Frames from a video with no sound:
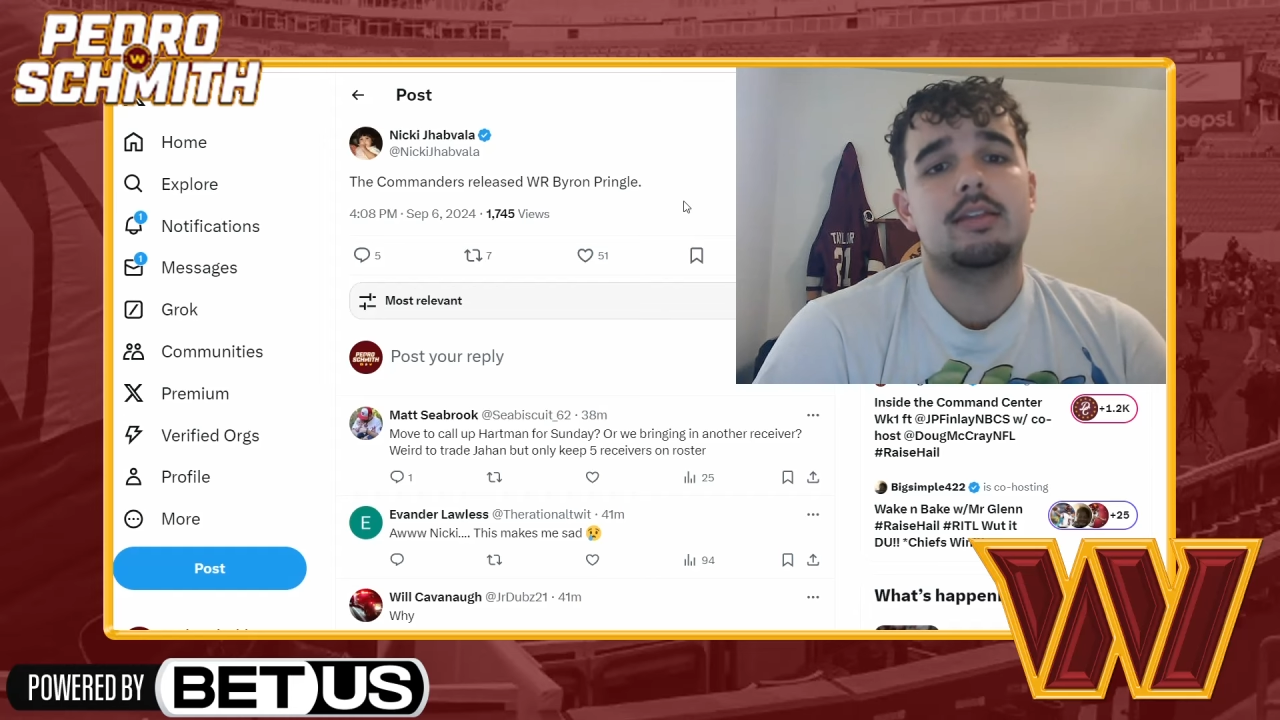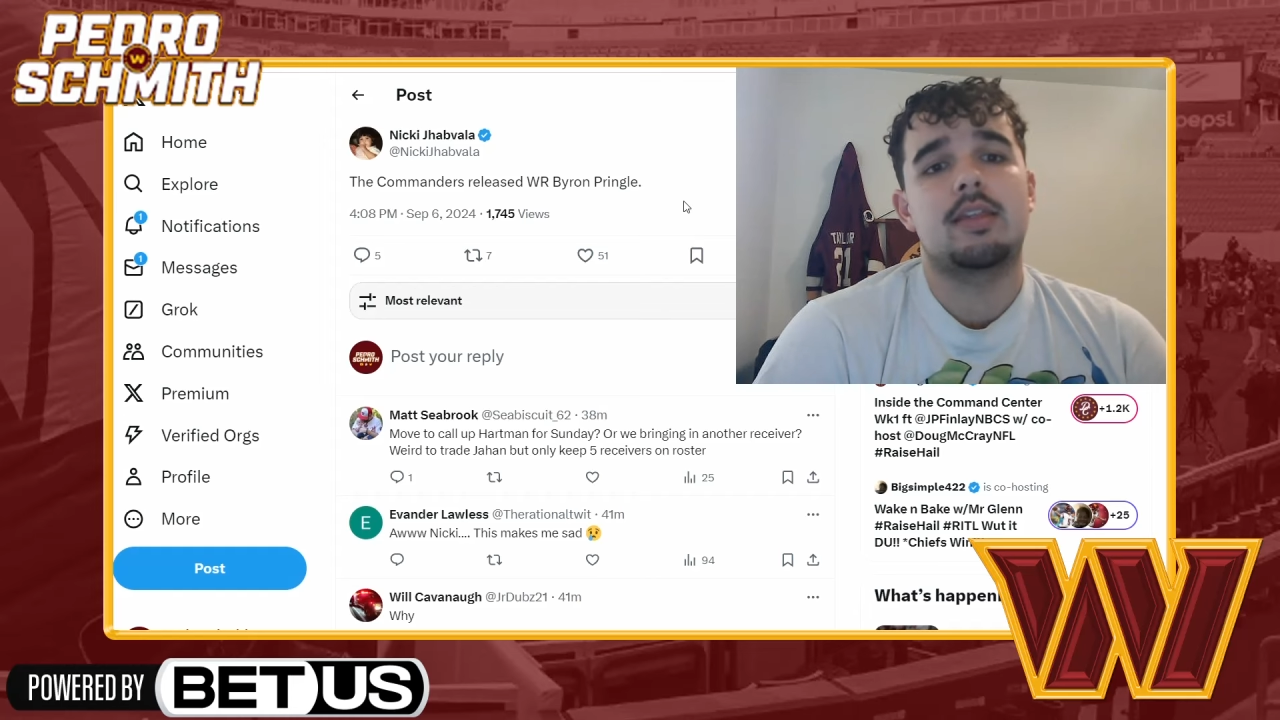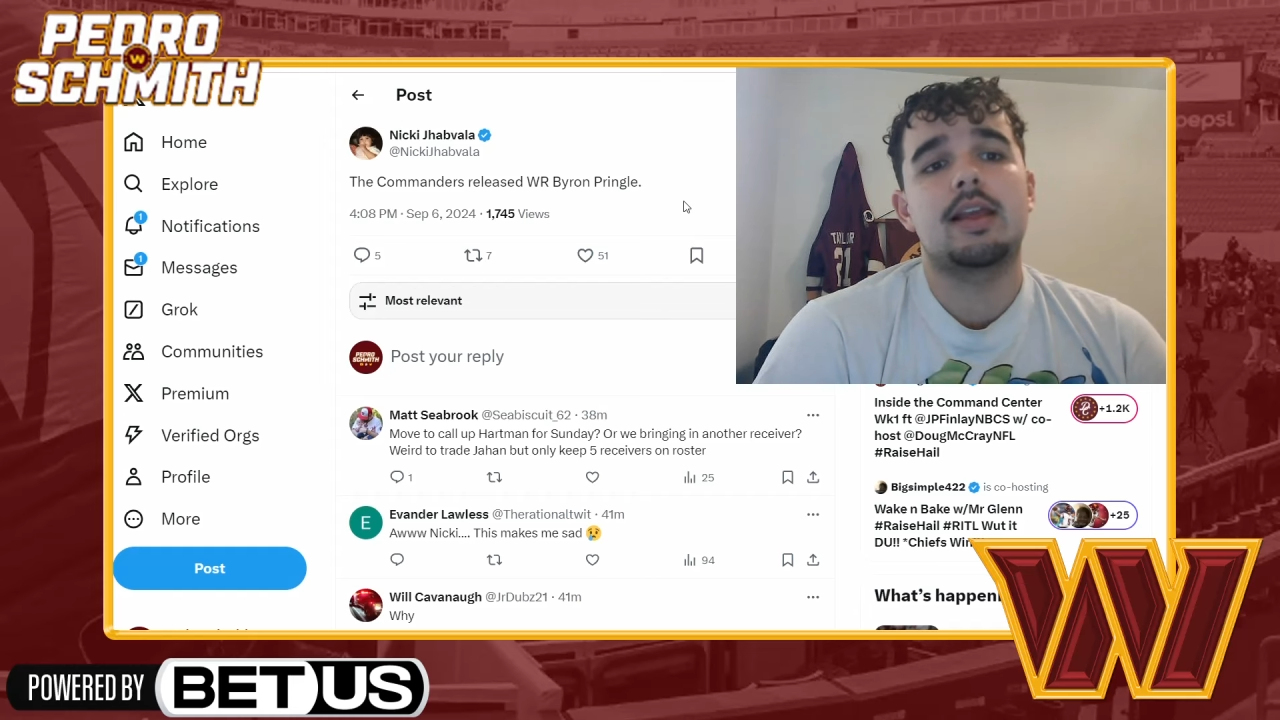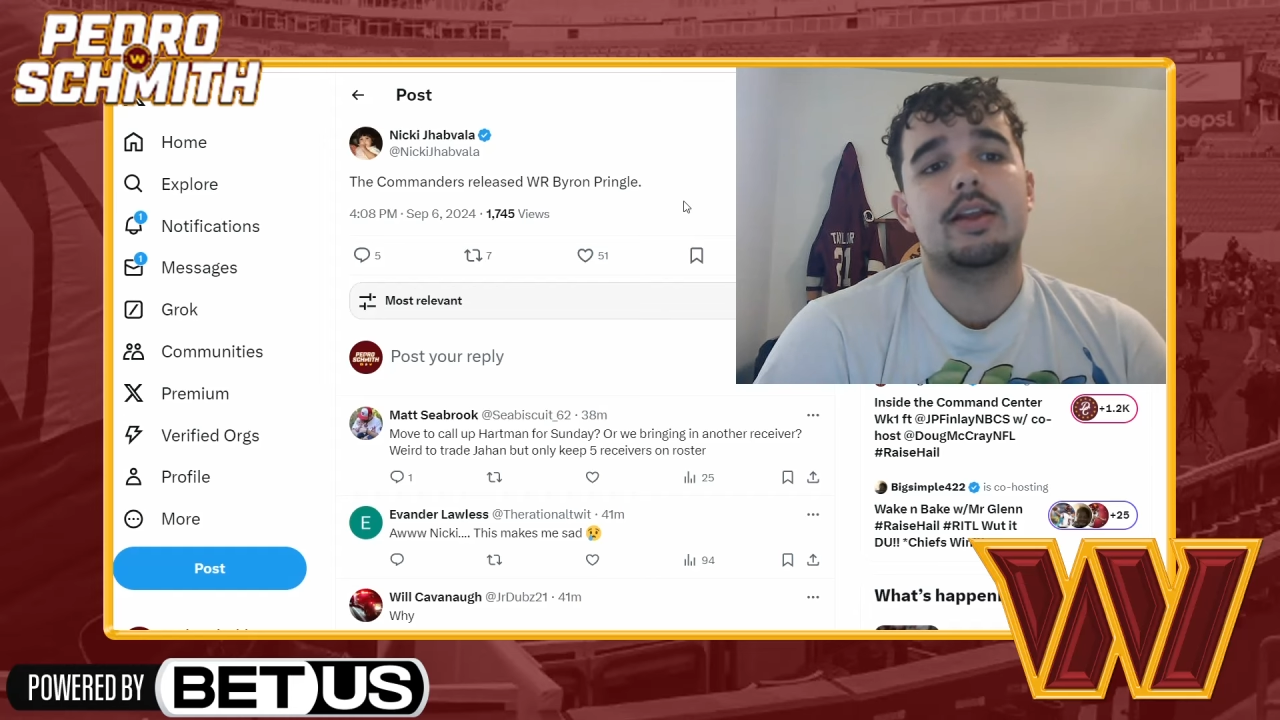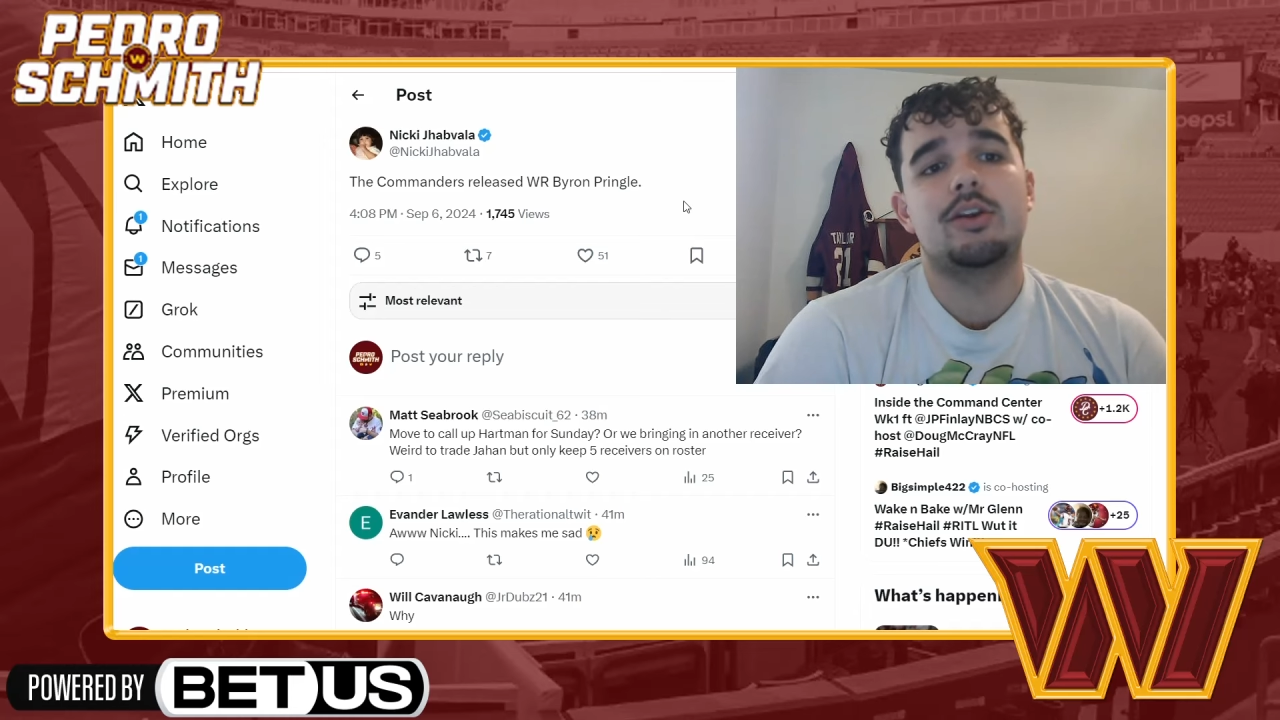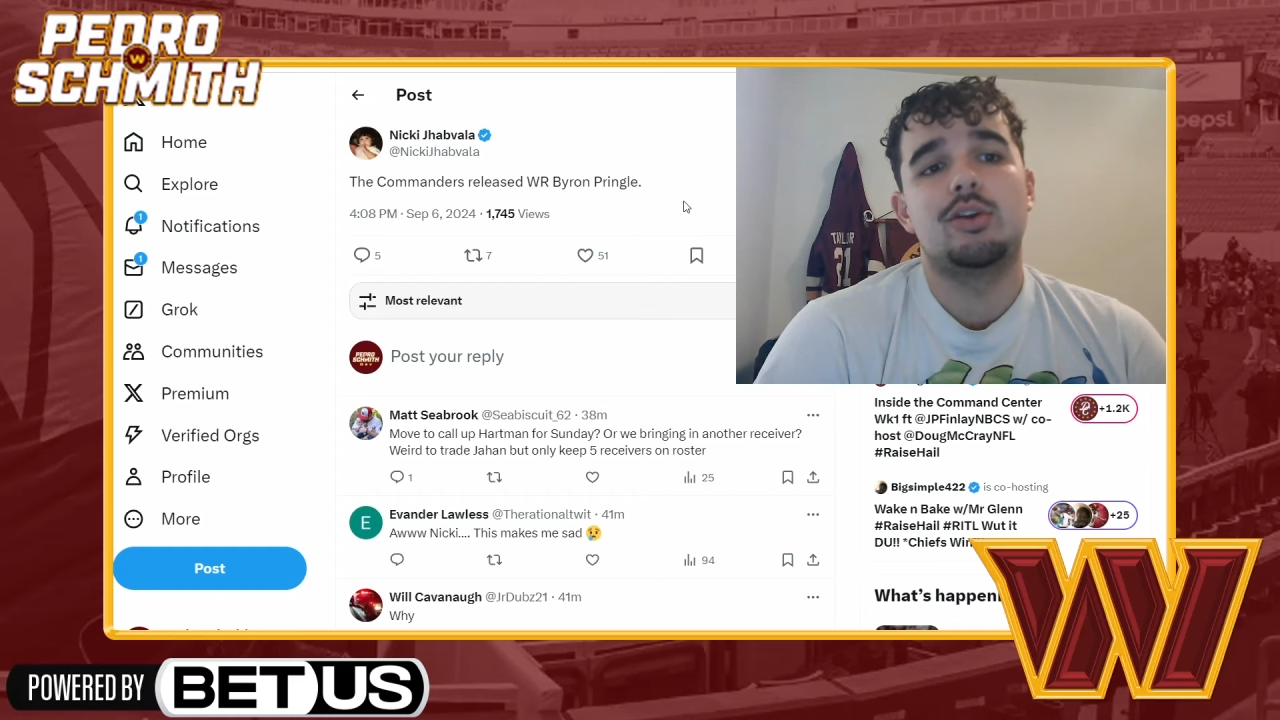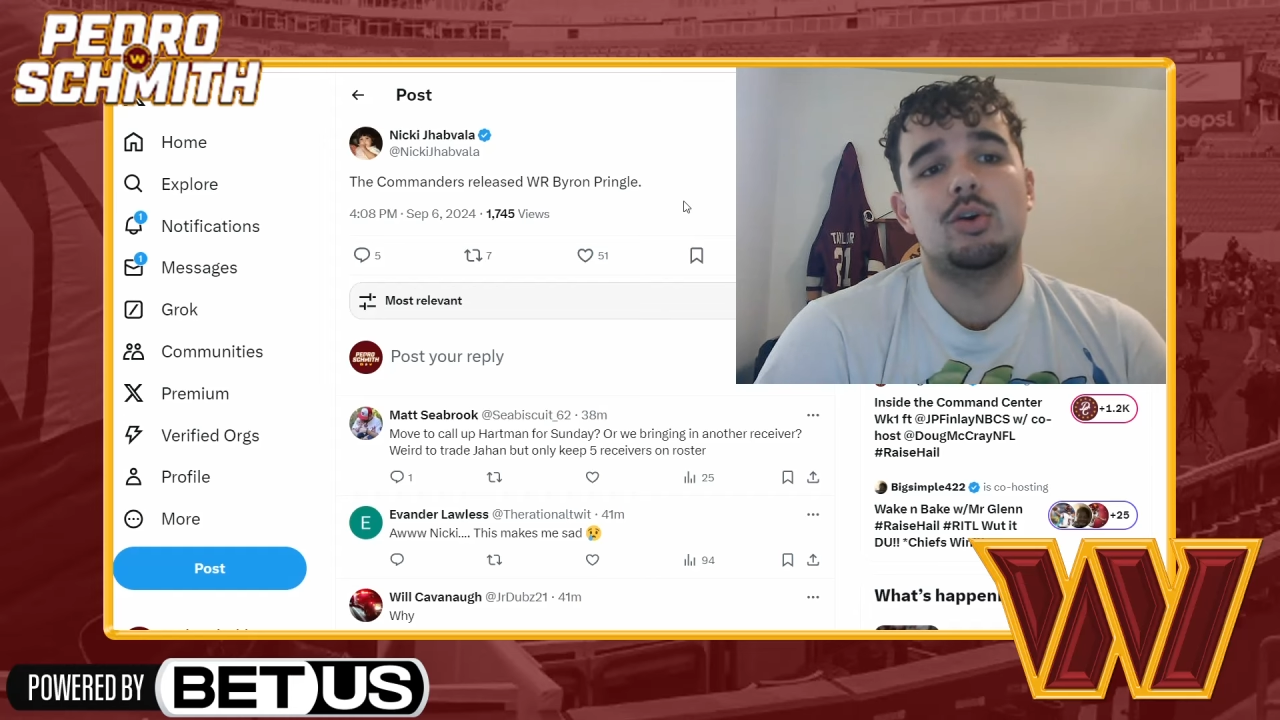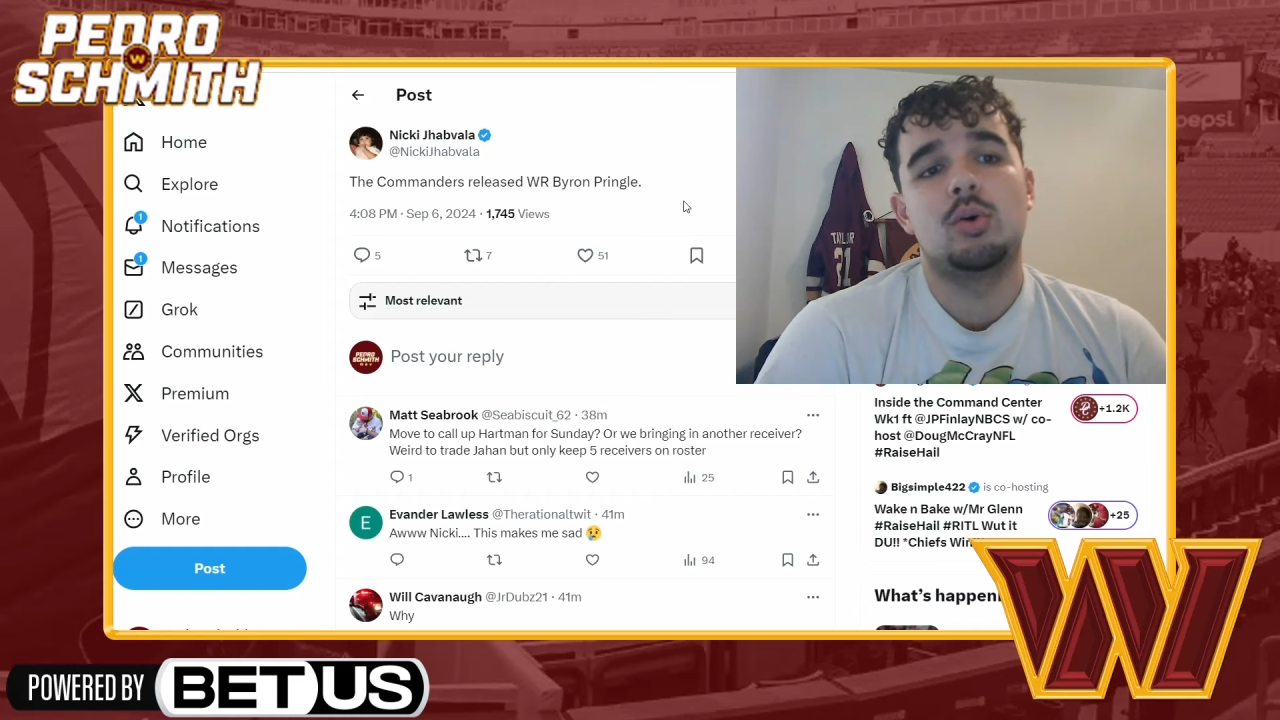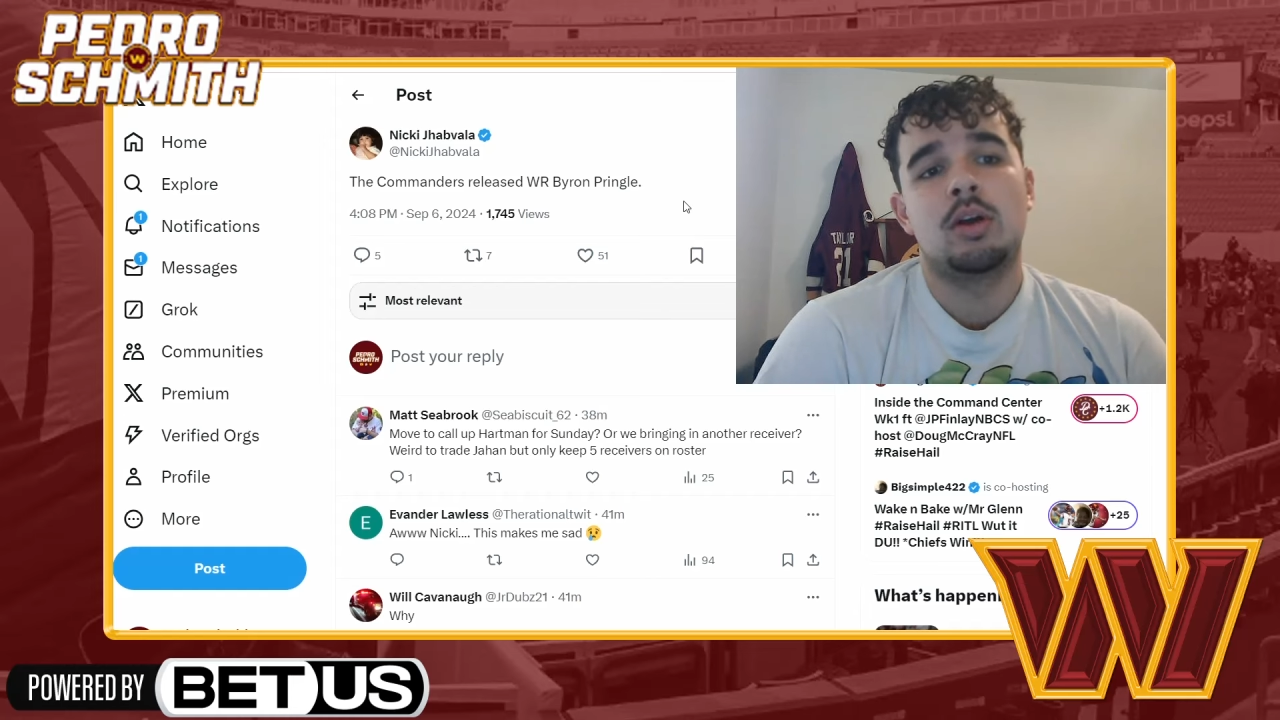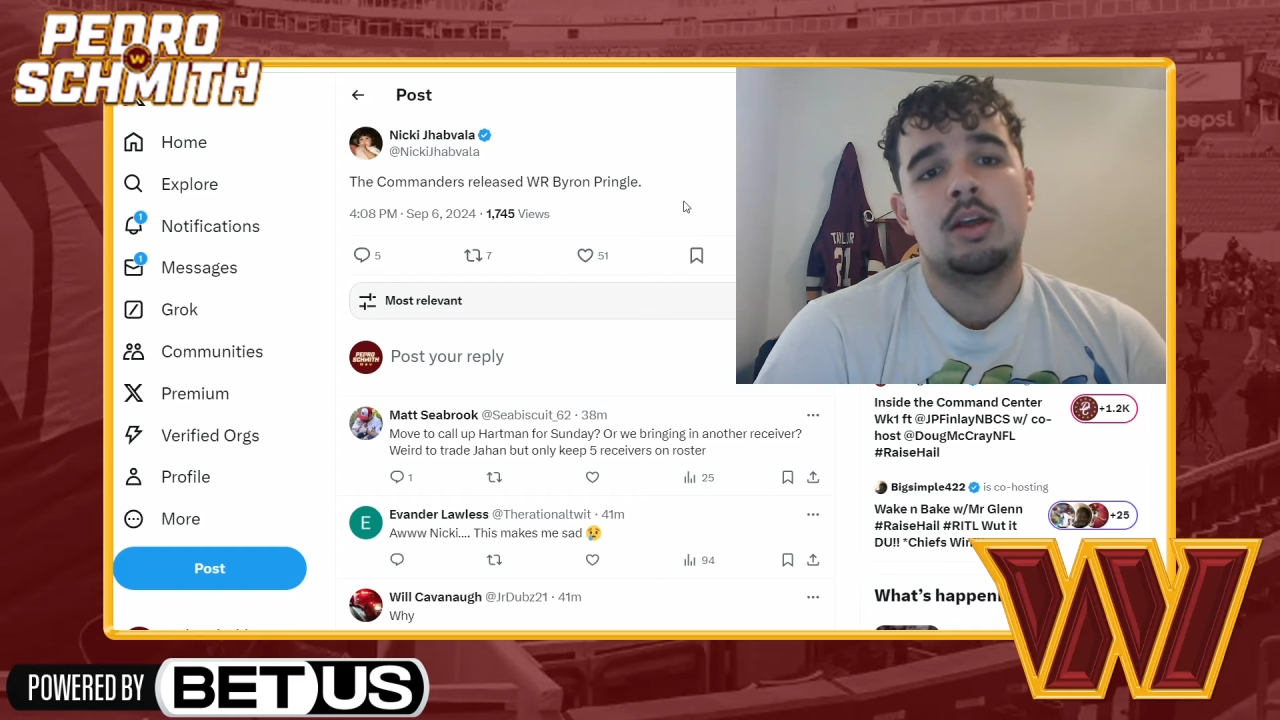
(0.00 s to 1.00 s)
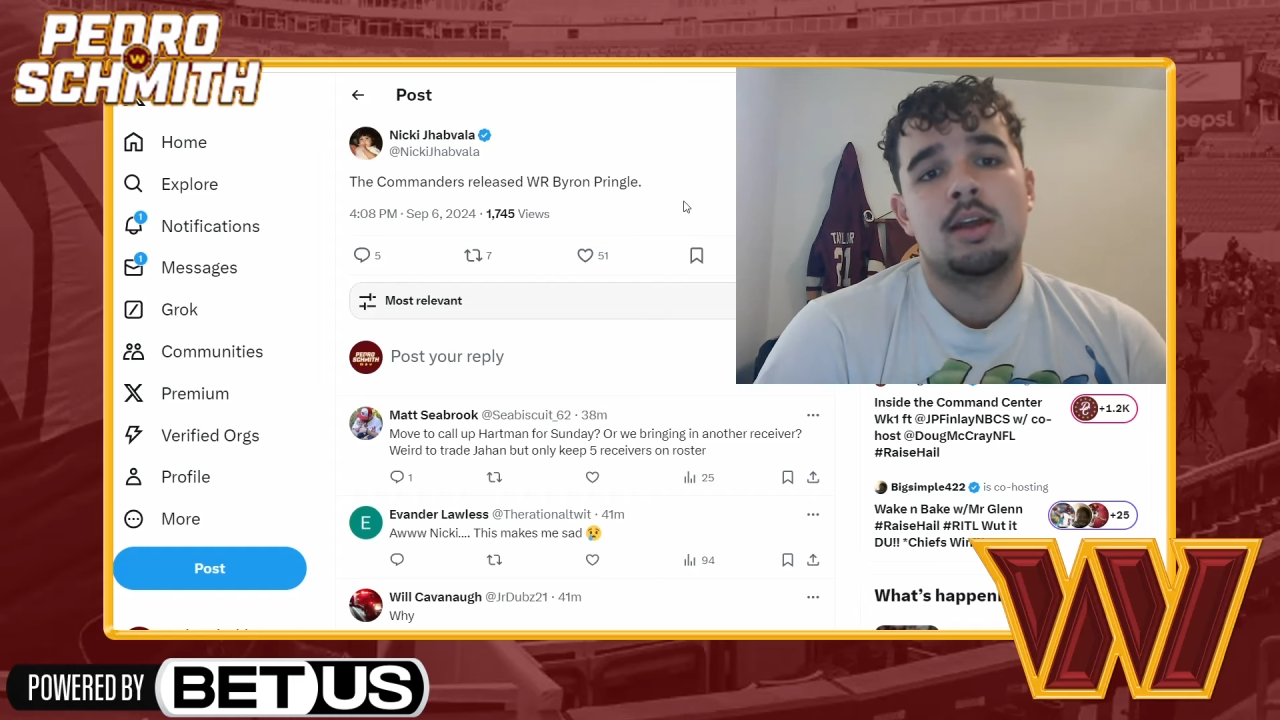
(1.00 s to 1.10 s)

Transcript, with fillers: that they can do,